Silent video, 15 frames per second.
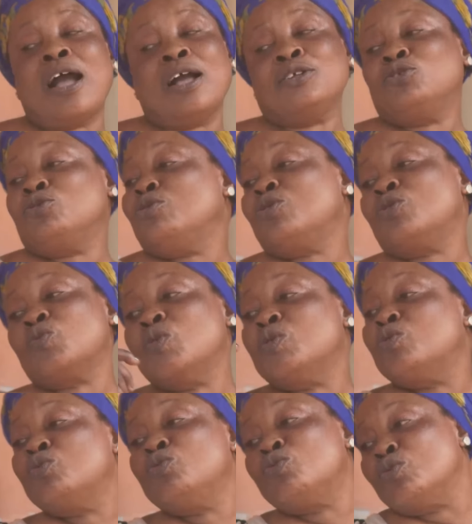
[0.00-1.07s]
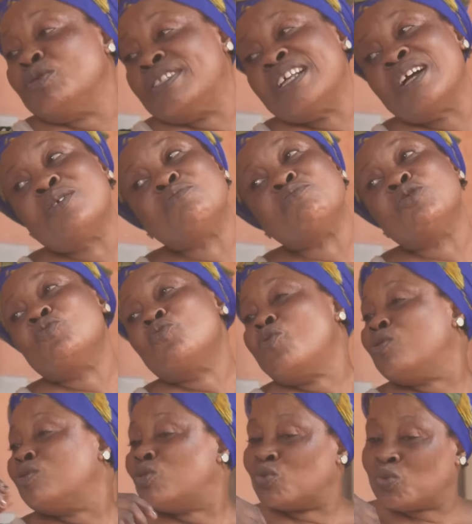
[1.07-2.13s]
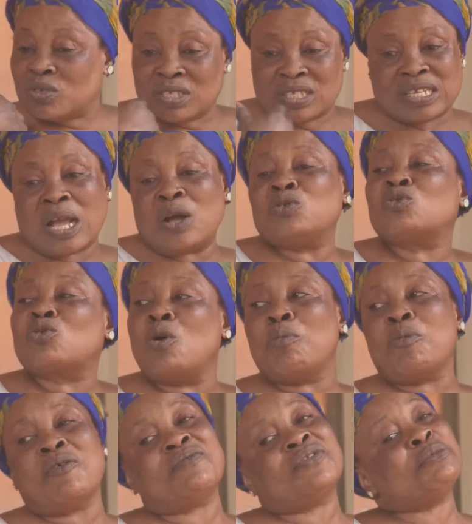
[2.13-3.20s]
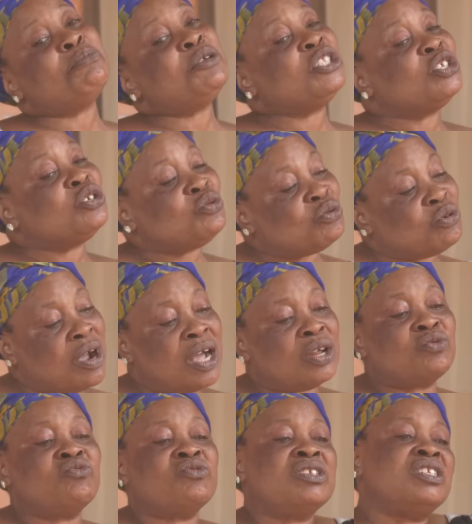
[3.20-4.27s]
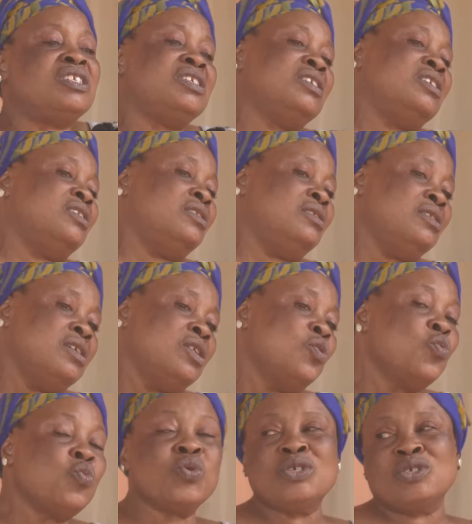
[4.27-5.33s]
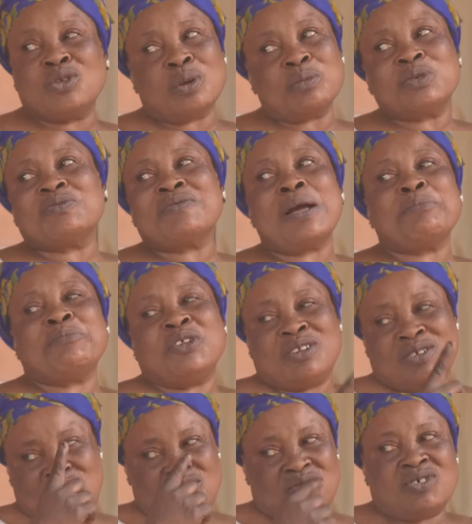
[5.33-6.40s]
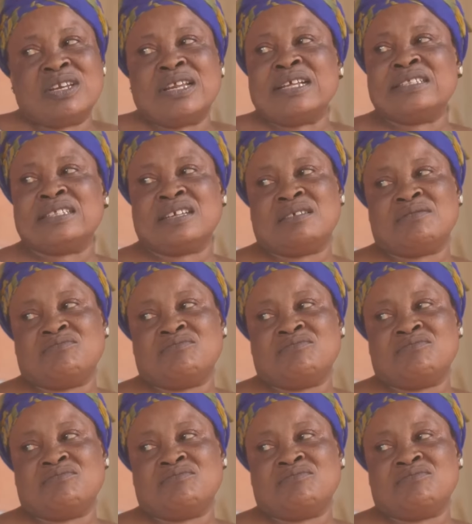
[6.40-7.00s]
I just want you to tell me what was the outcome of the meeting you had with the Wisdom's family the other time.